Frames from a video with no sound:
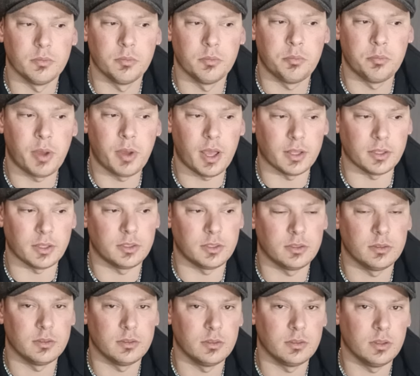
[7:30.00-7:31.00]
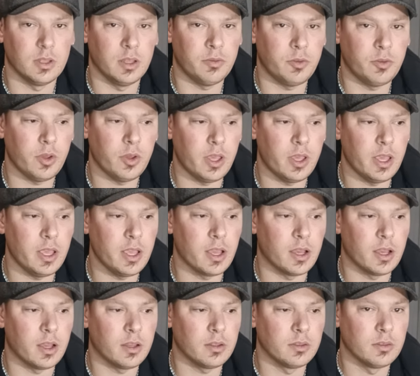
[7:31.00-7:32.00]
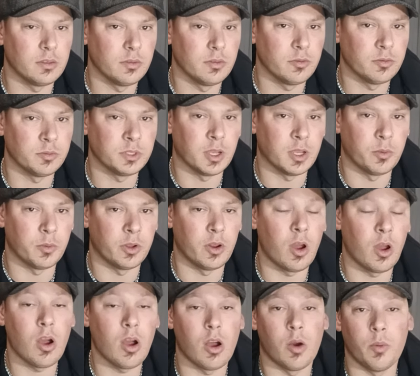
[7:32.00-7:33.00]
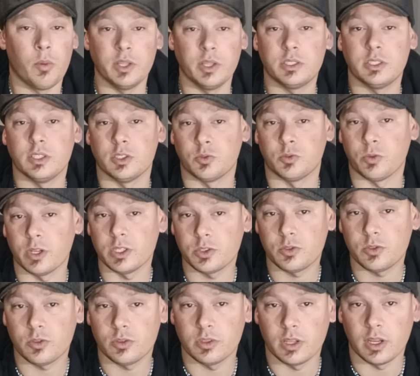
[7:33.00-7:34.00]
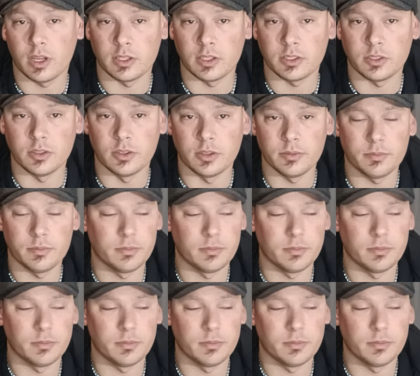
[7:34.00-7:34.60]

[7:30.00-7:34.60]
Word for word: But if you hear from someone, oh, I went to this restaurant last night,